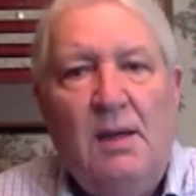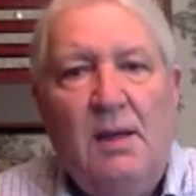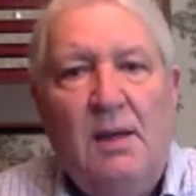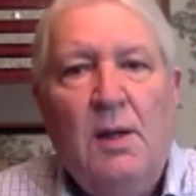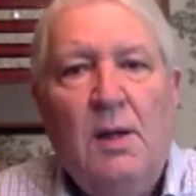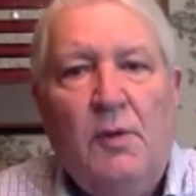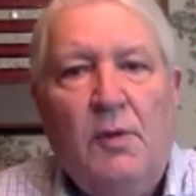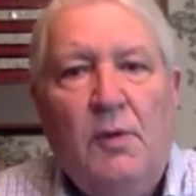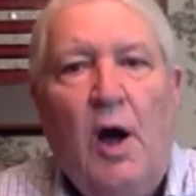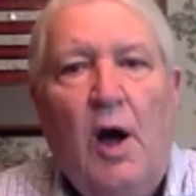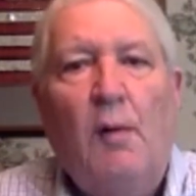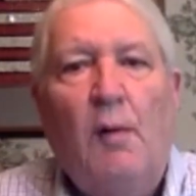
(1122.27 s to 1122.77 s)
The
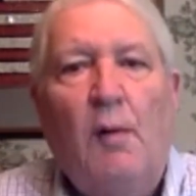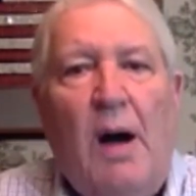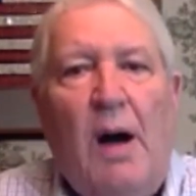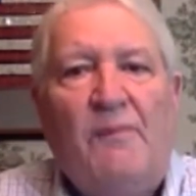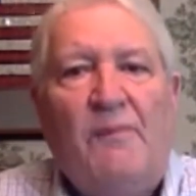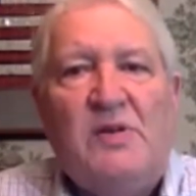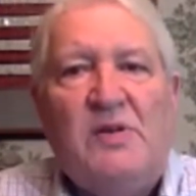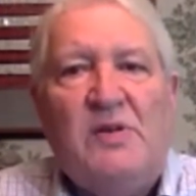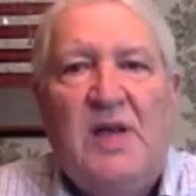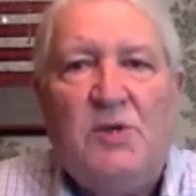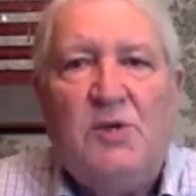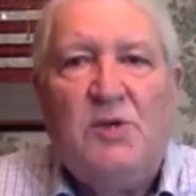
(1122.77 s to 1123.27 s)
home office
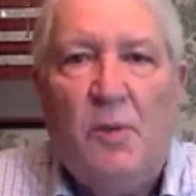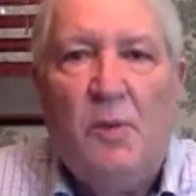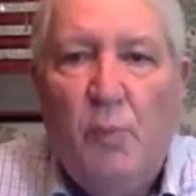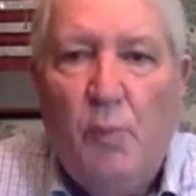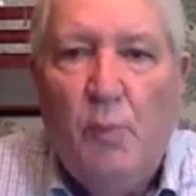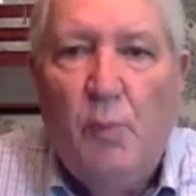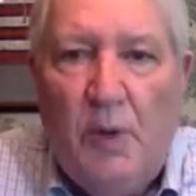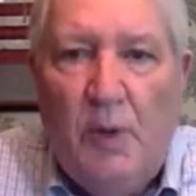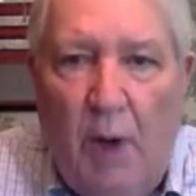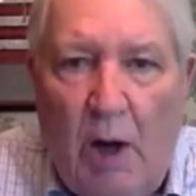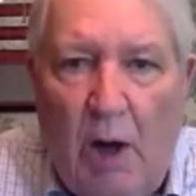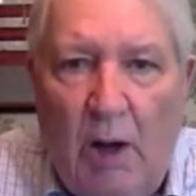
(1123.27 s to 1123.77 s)
does with
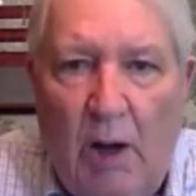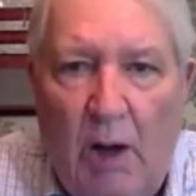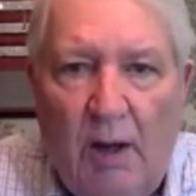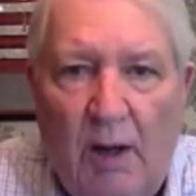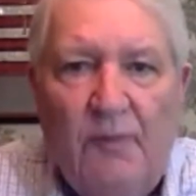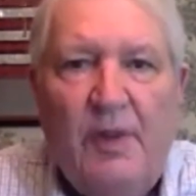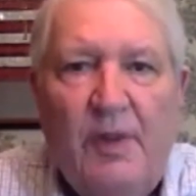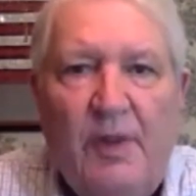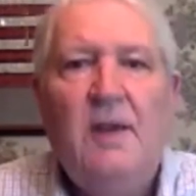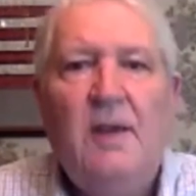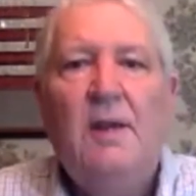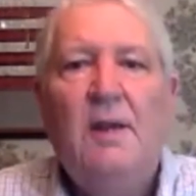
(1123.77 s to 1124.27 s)
all of
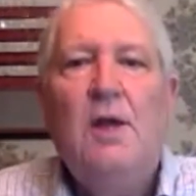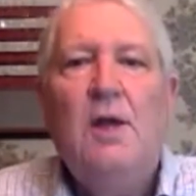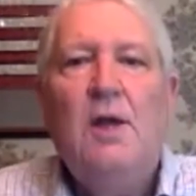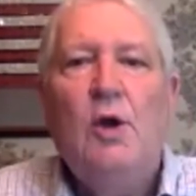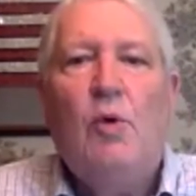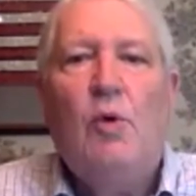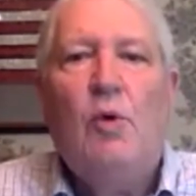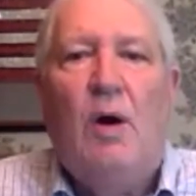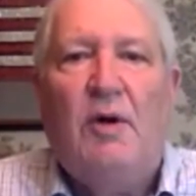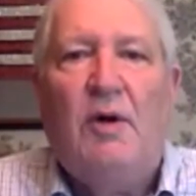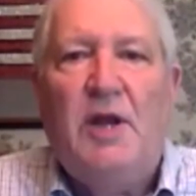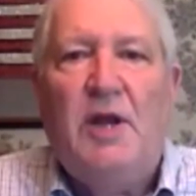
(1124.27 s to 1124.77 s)
the
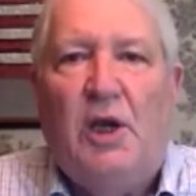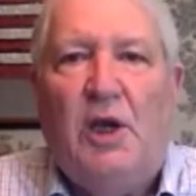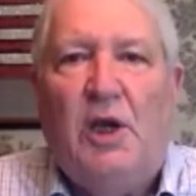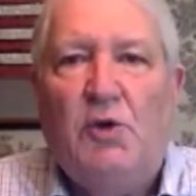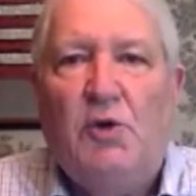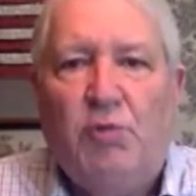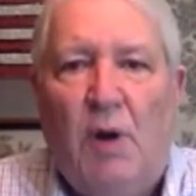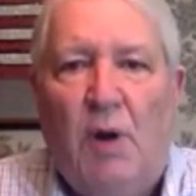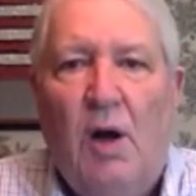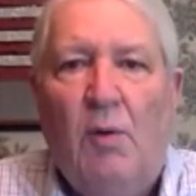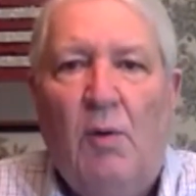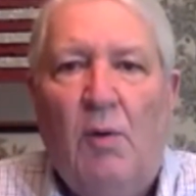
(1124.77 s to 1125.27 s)
quality
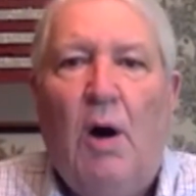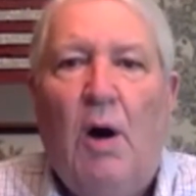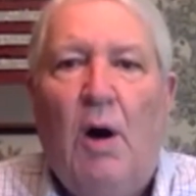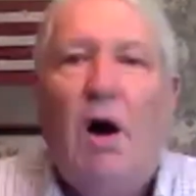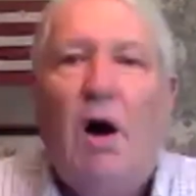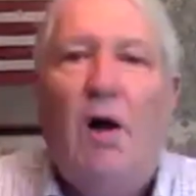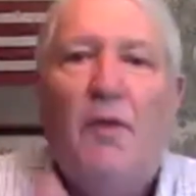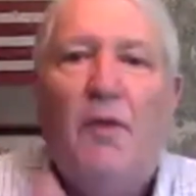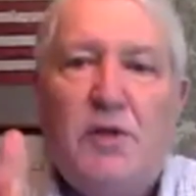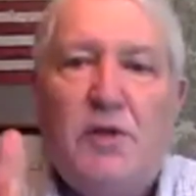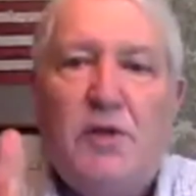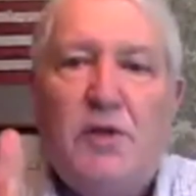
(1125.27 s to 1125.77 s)
control,
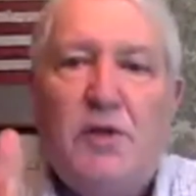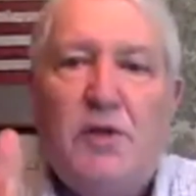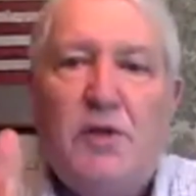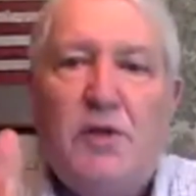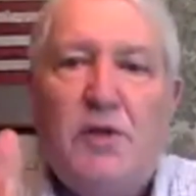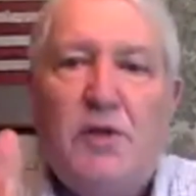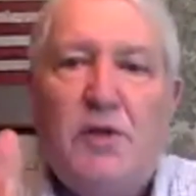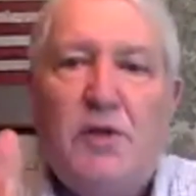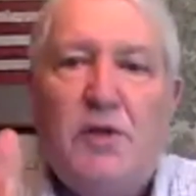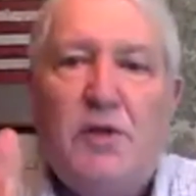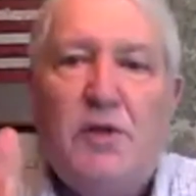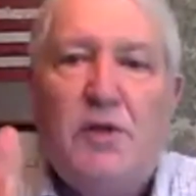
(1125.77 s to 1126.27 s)
all the
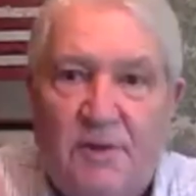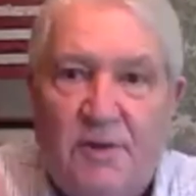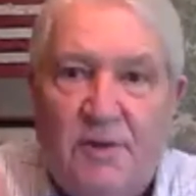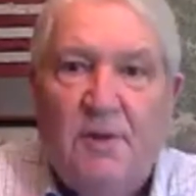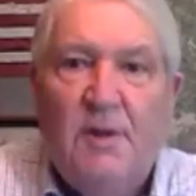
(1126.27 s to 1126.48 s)
surveys.